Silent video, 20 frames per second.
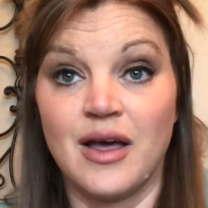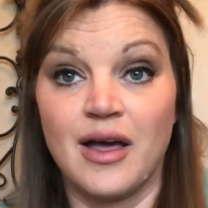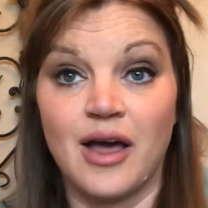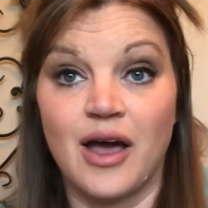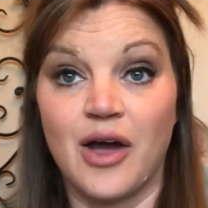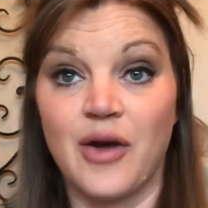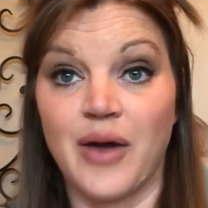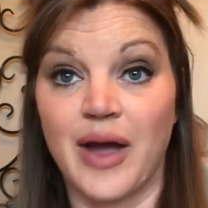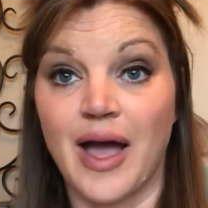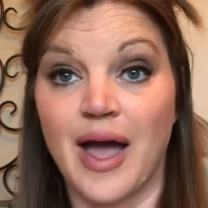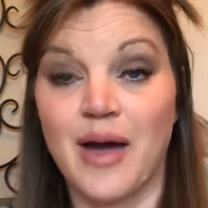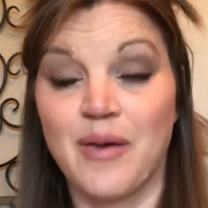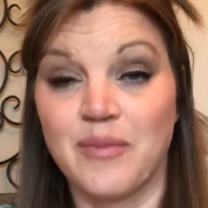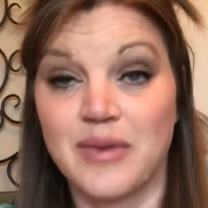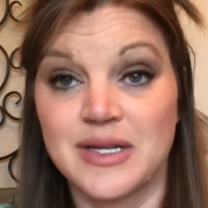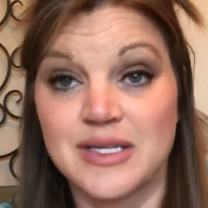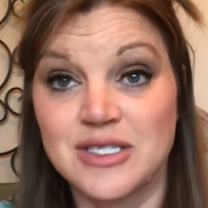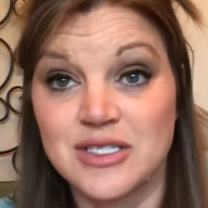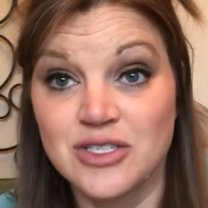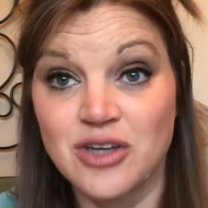All right, I'm
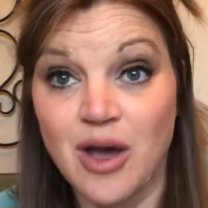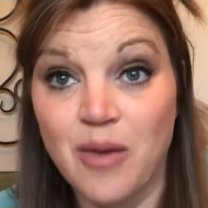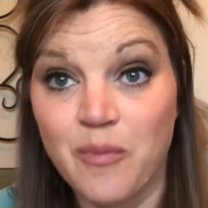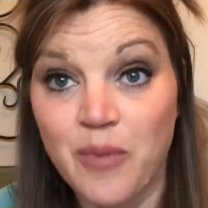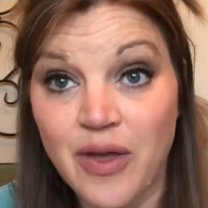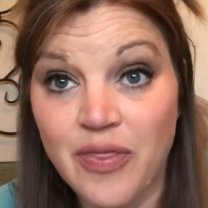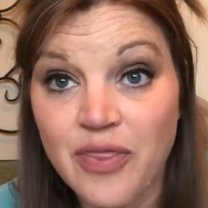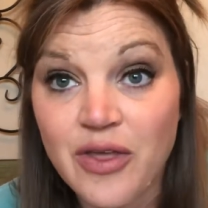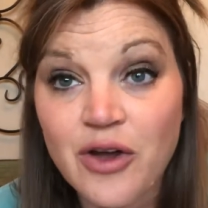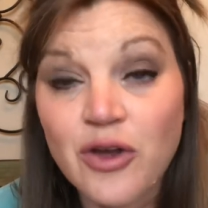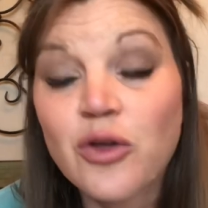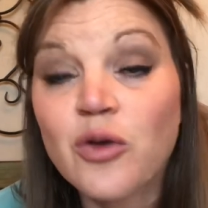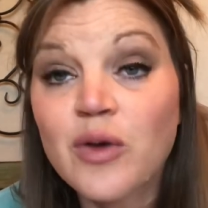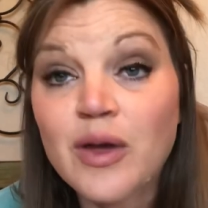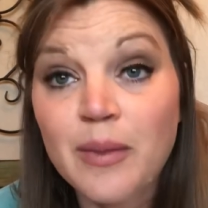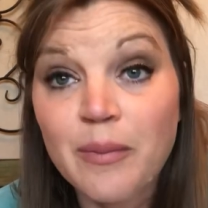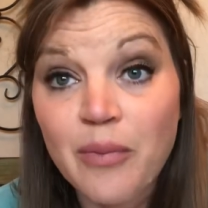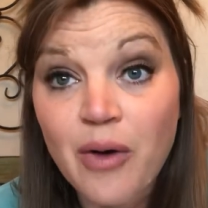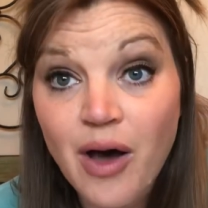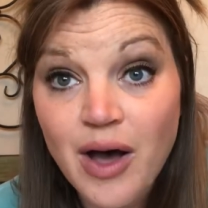going to stop right there. You
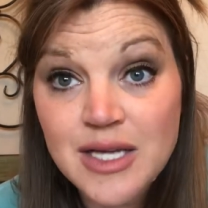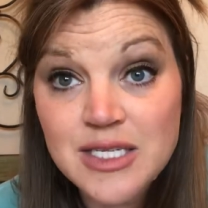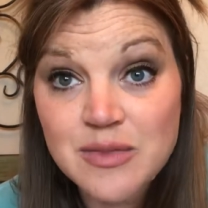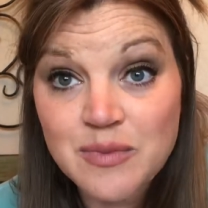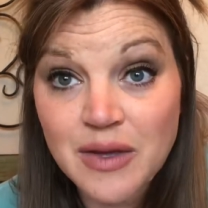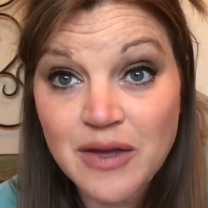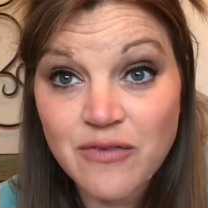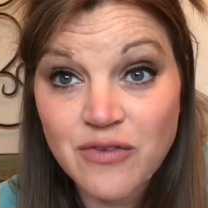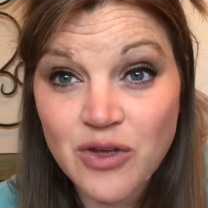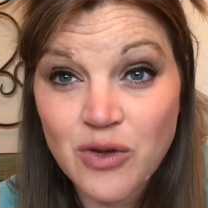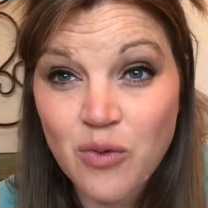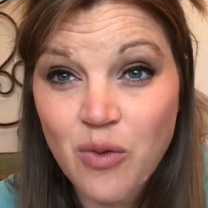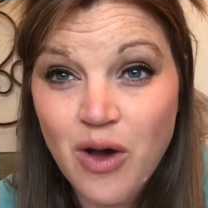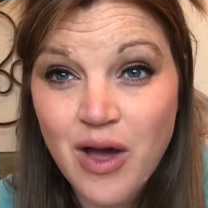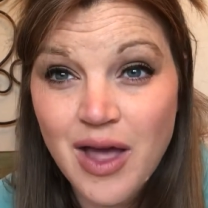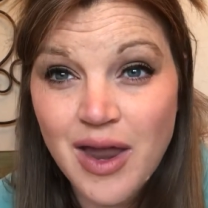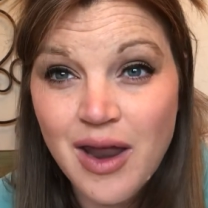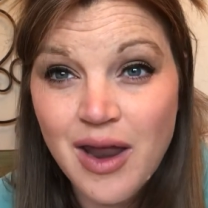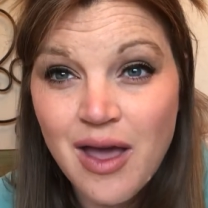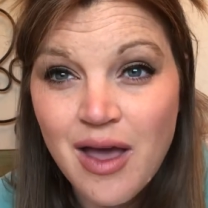can pause me if you want.